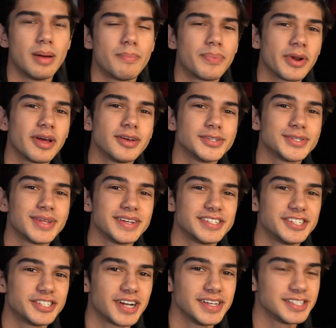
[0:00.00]
But I also like
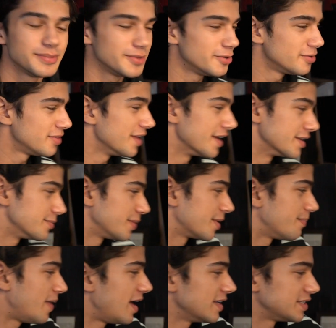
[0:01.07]
to try some new things. We
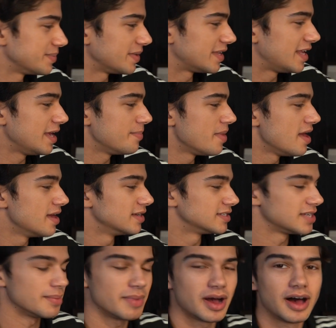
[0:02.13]
could possibly keep
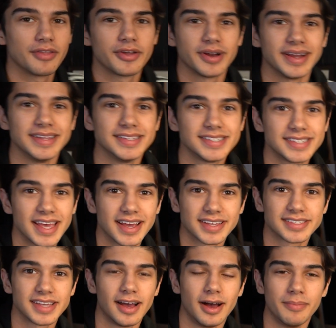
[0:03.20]
some other
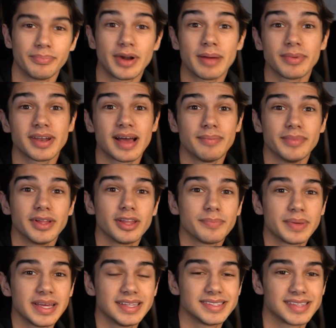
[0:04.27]
insects. Probably not
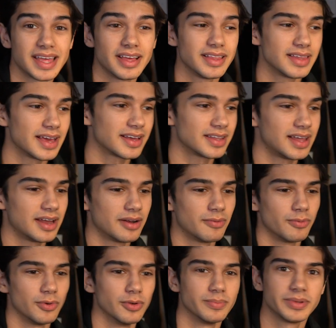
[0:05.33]
millipedes, they like a lot
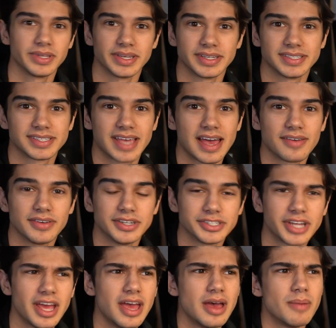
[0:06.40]
of room to
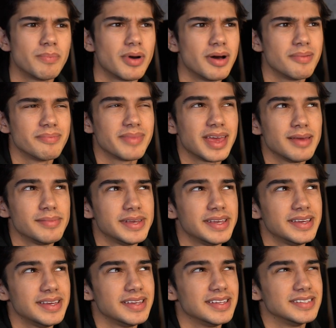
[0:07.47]
scavenge, but
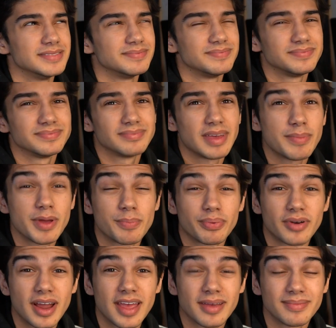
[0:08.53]
maybe a
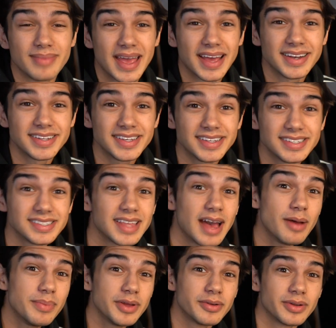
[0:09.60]
praying mantis?
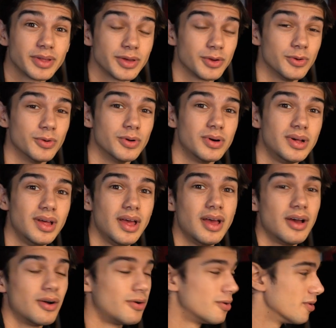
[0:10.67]
That'd be really cool.
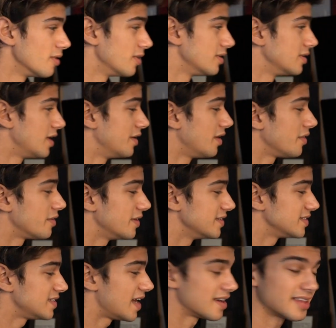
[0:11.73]
Or another
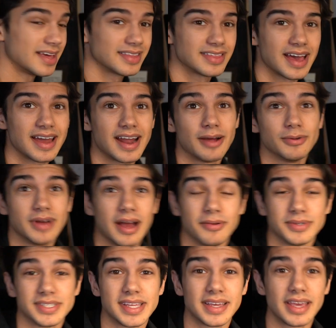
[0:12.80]
insect like that, I
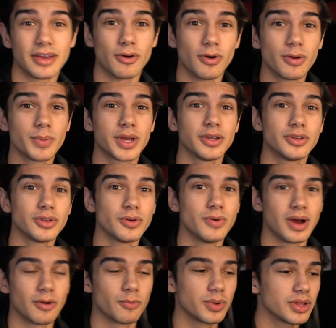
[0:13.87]
was thinking. Or we could
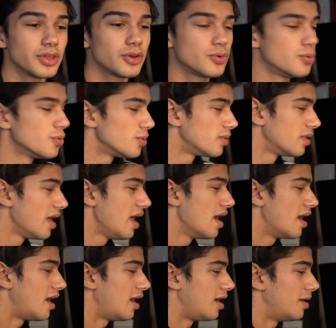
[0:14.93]
do a really cool,
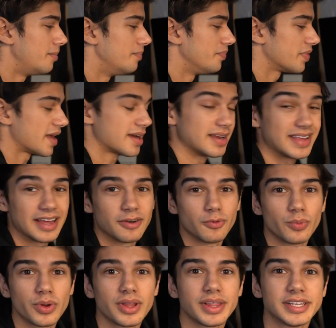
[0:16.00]
I could get
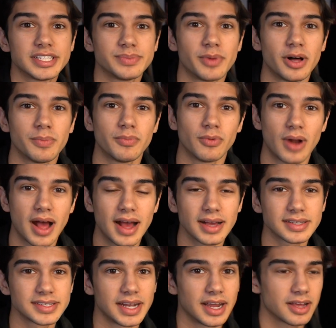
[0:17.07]
really small
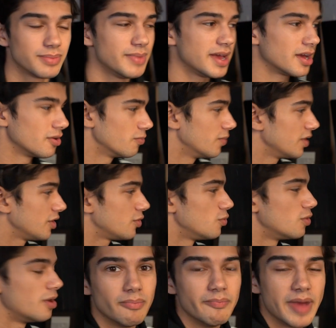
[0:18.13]
rocks and I could make a really
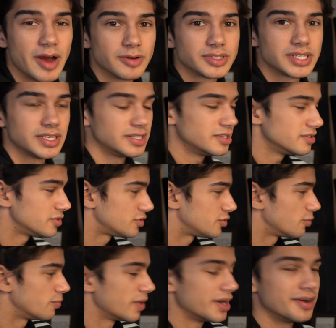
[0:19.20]
cool mountain
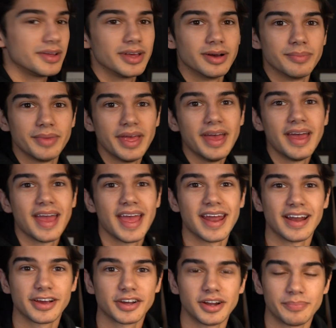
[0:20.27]
terrarium,
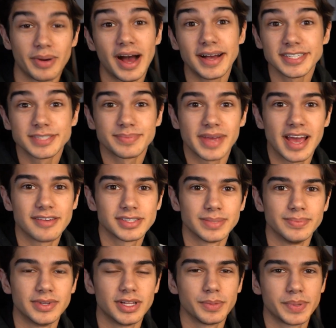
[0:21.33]
and I could possibly have
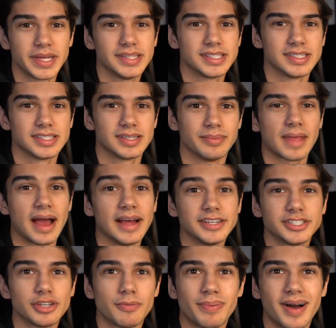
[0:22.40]
some millipedes and some
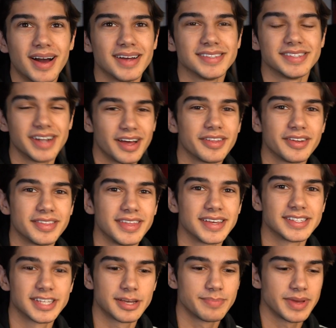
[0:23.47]
isopods and other
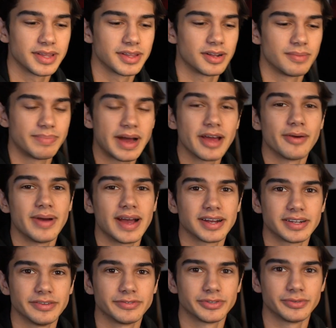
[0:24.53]
things that could be a little
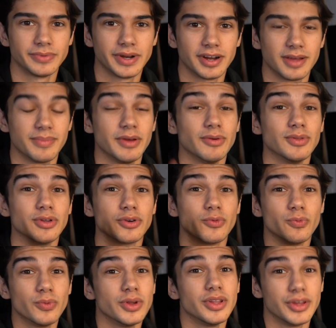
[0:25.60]
bioactive terrarium. It would look
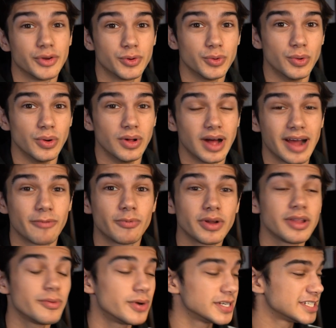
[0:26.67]
really cool. I
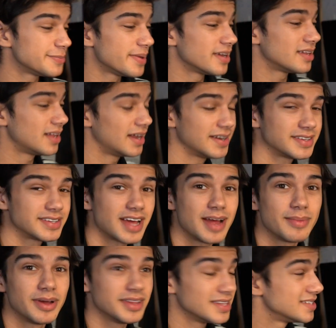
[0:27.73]
really want to spend a lot of
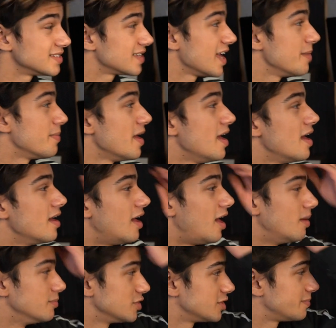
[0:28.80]
time on this scape,
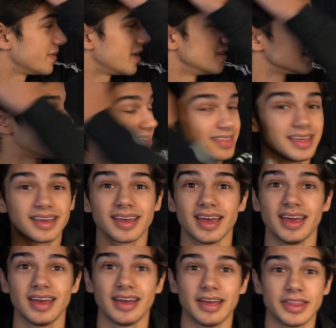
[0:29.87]
just because I think
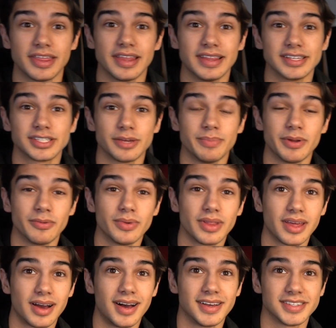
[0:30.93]
this could be
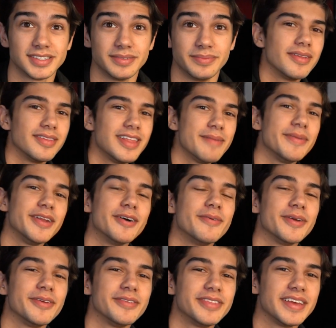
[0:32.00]
really awesome. Let me know
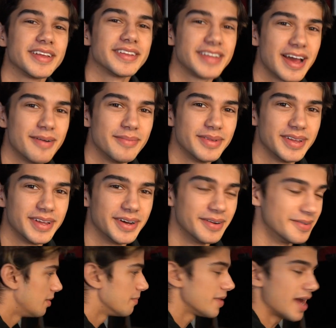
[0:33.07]
what you think down
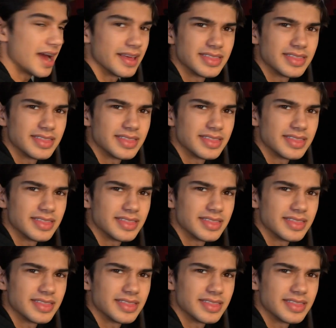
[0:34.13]
below. Yeah,